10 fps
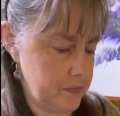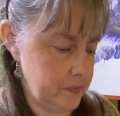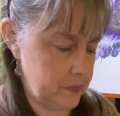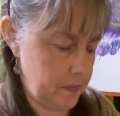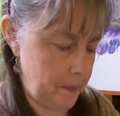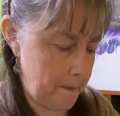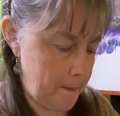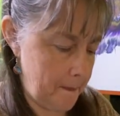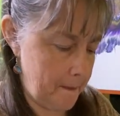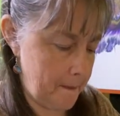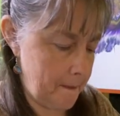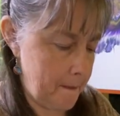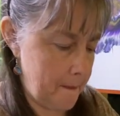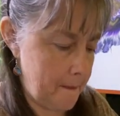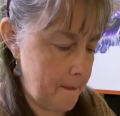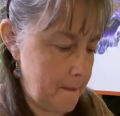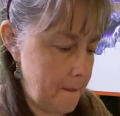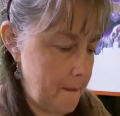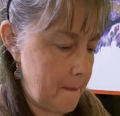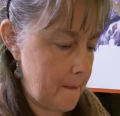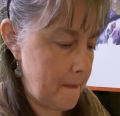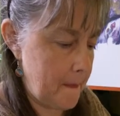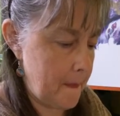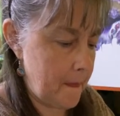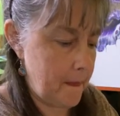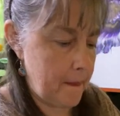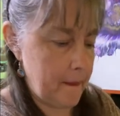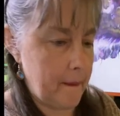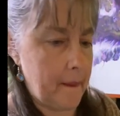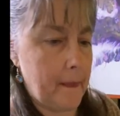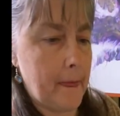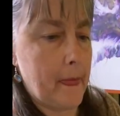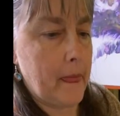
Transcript: No one is speaking in this clip.